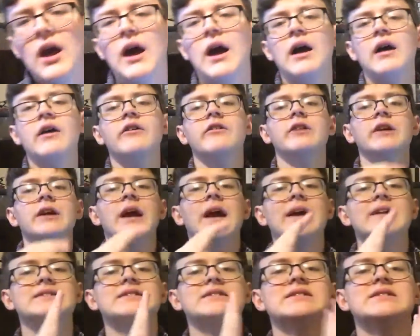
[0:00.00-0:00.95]
I
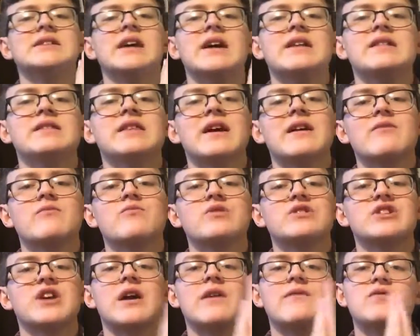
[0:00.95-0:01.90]
had said that
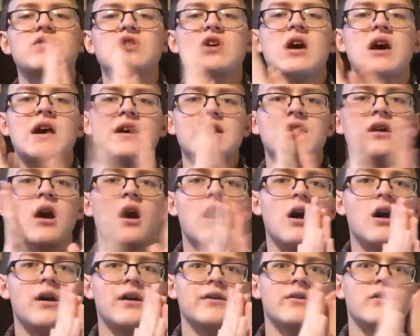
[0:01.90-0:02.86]
whichever
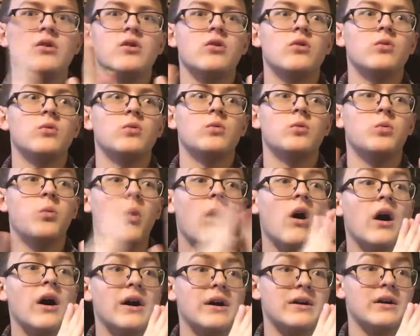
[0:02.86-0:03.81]
icon
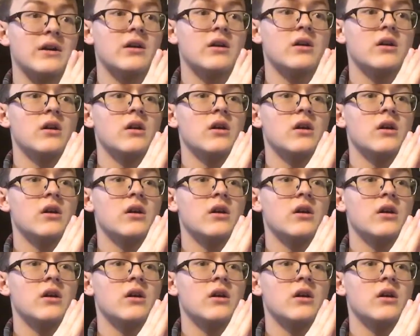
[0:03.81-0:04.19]
won,